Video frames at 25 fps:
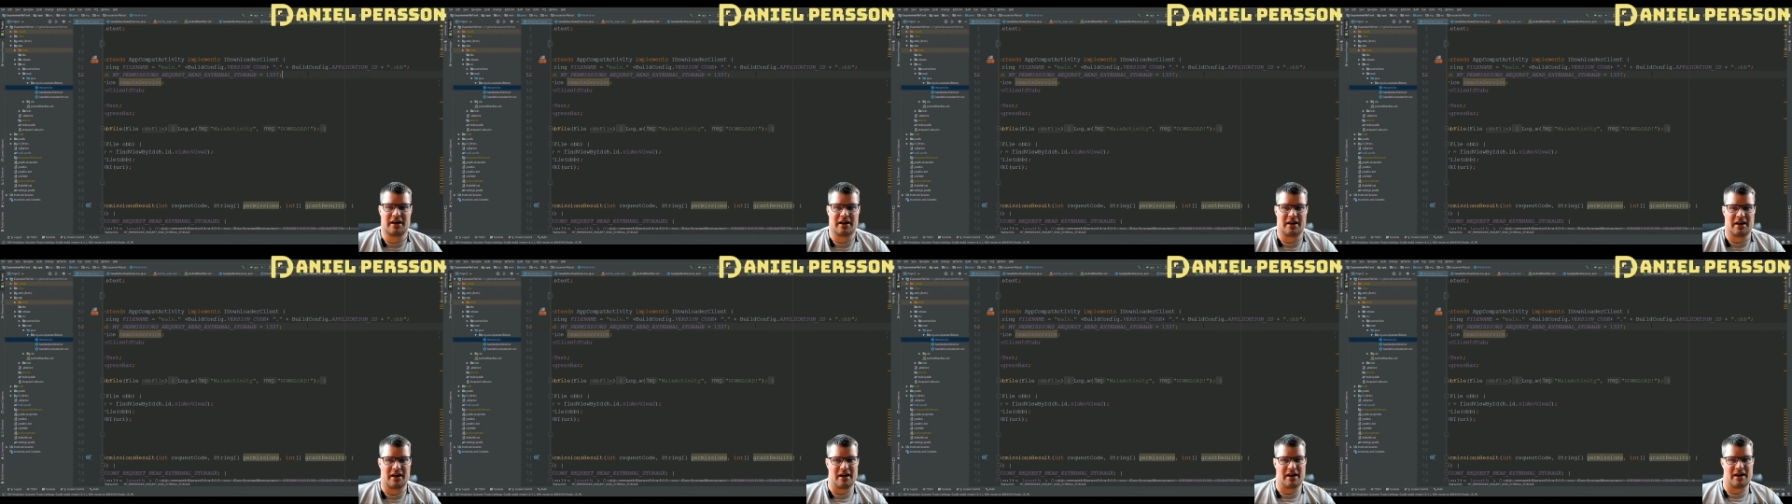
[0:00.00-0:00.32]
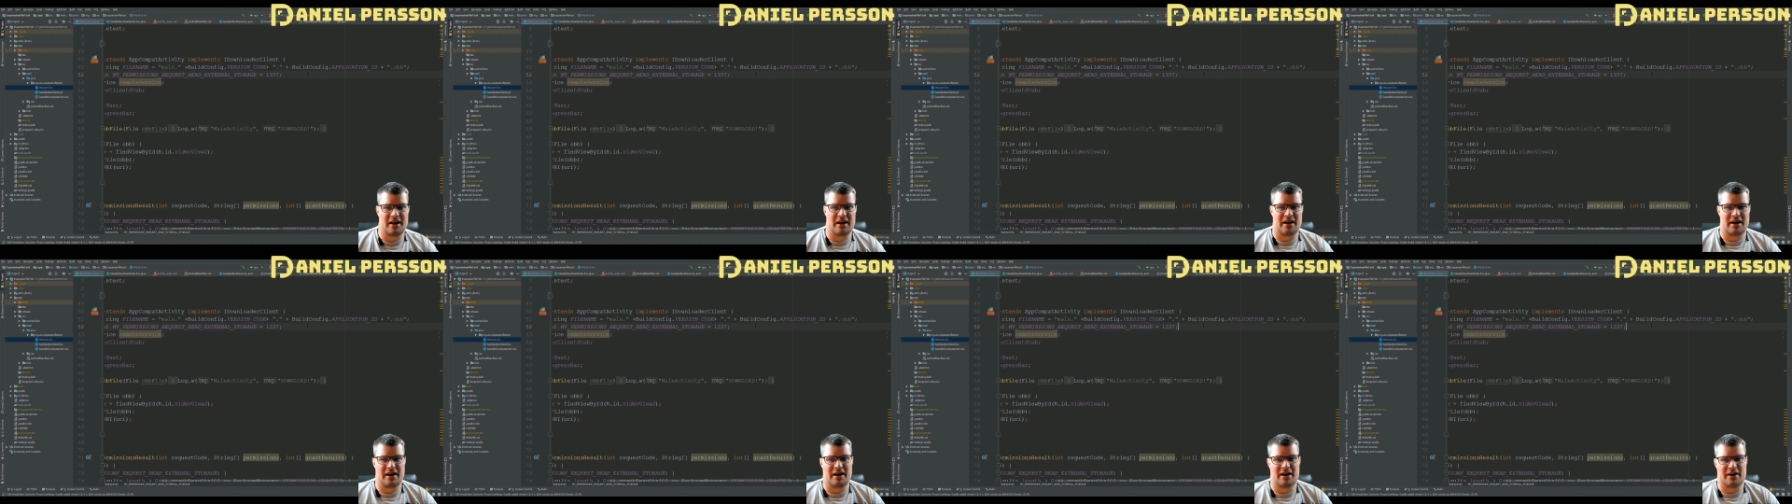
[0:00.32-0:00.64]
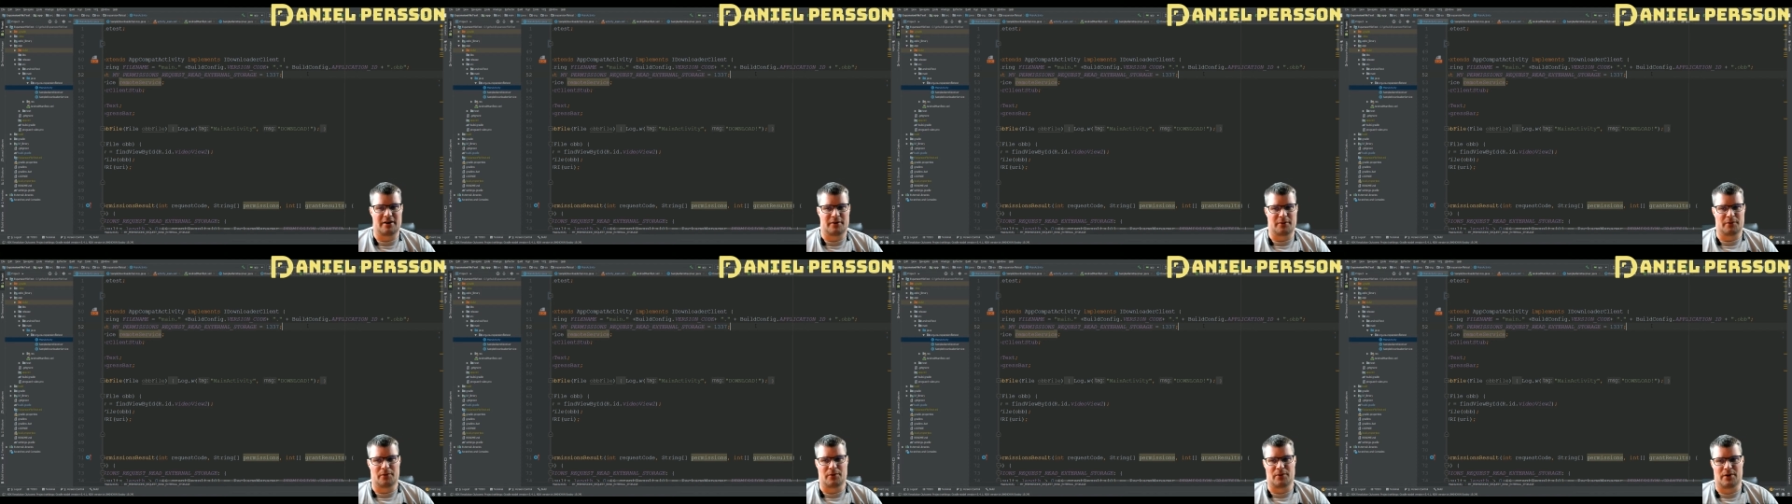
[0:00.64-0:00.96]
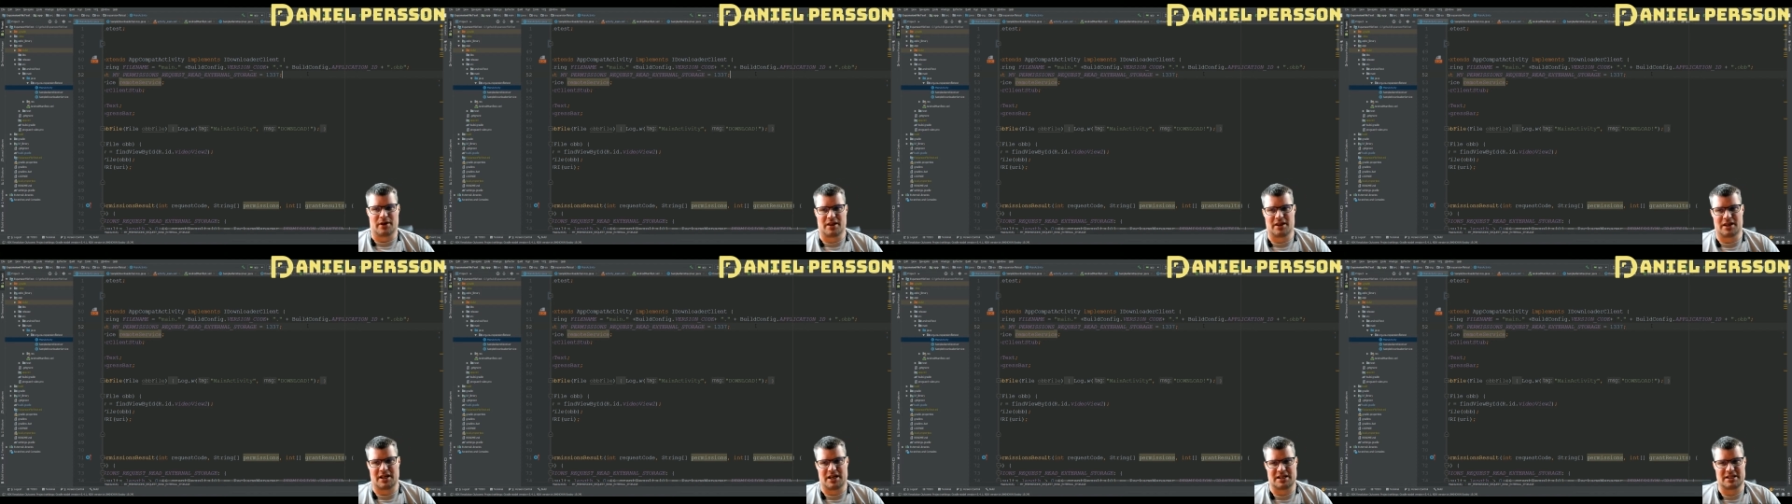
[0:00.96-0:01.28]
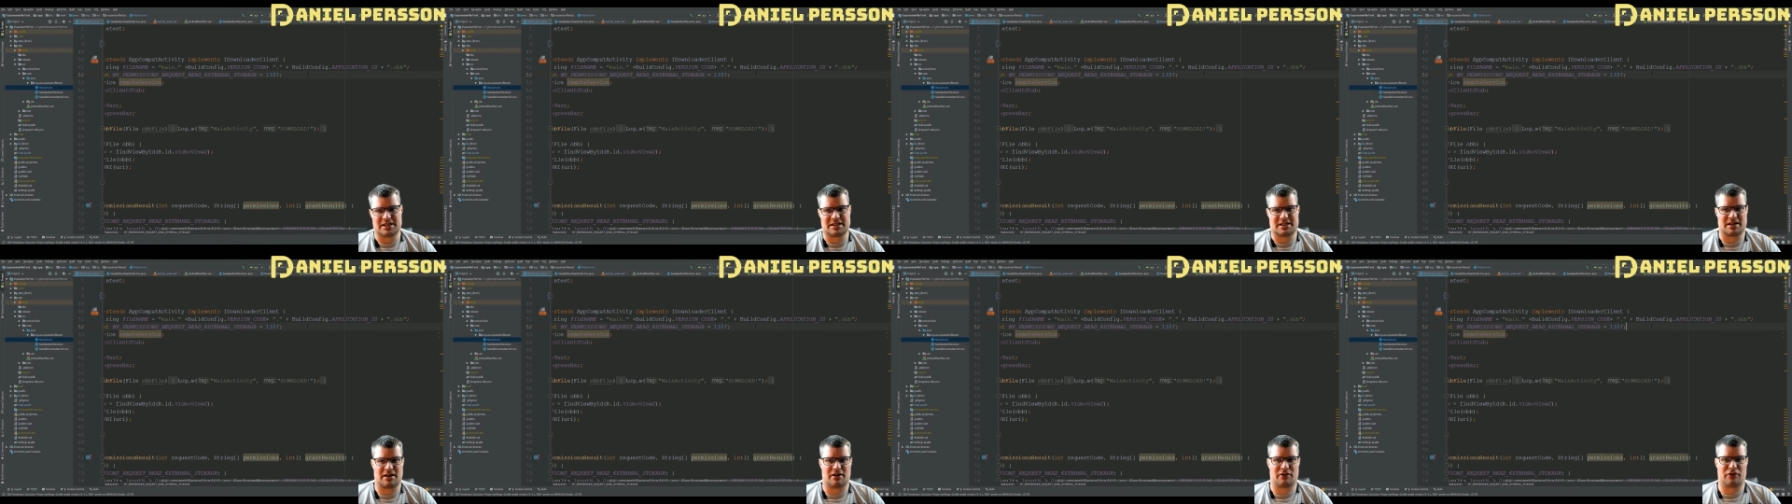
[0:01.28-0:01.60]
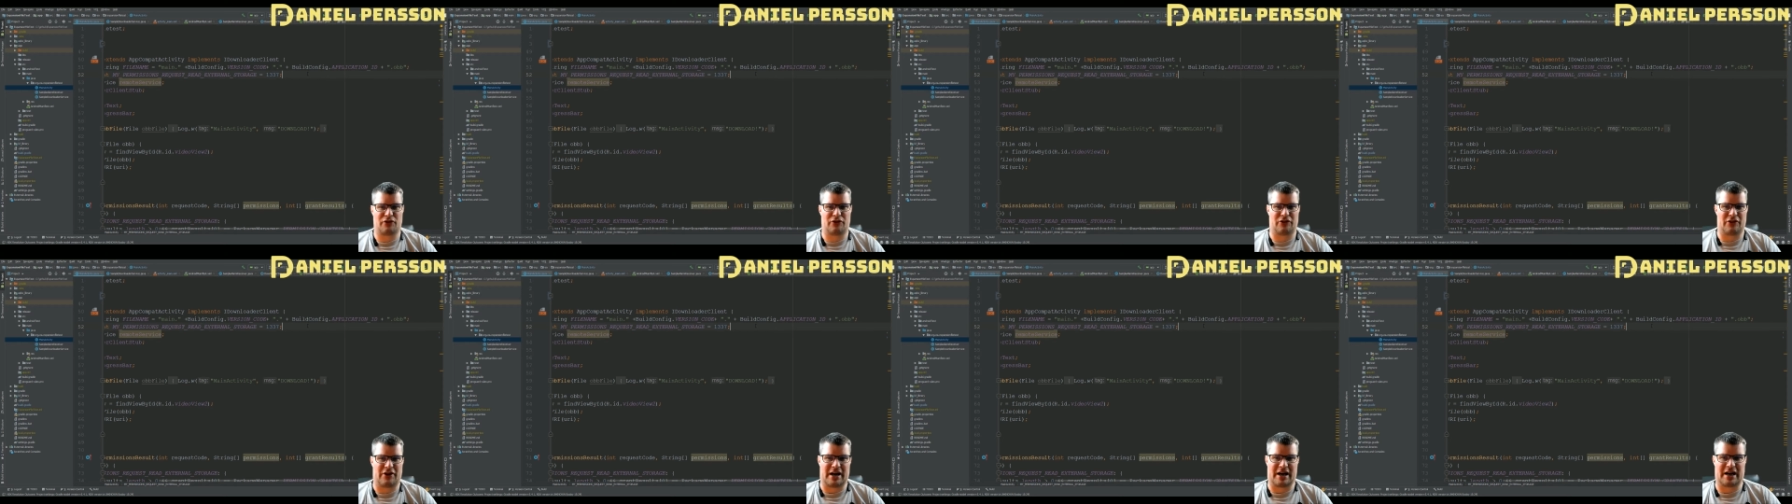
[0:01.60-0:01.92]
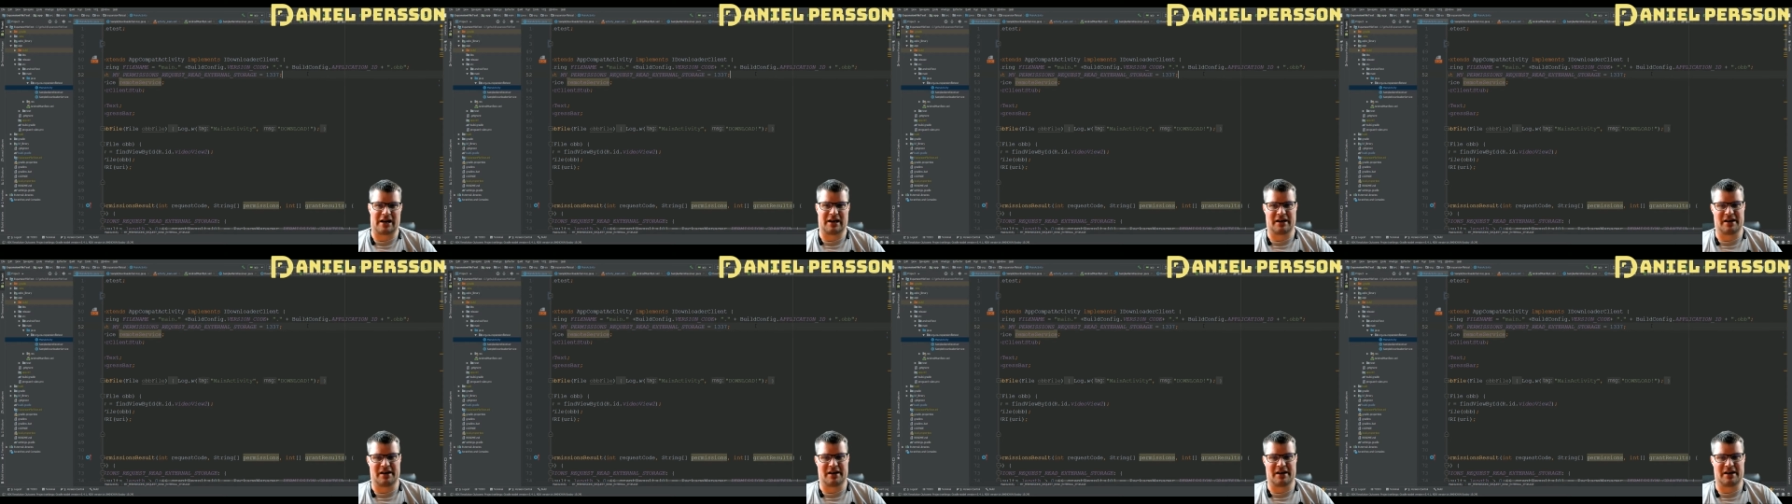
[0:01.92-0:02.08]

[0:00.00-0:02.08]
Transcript: uh, with this file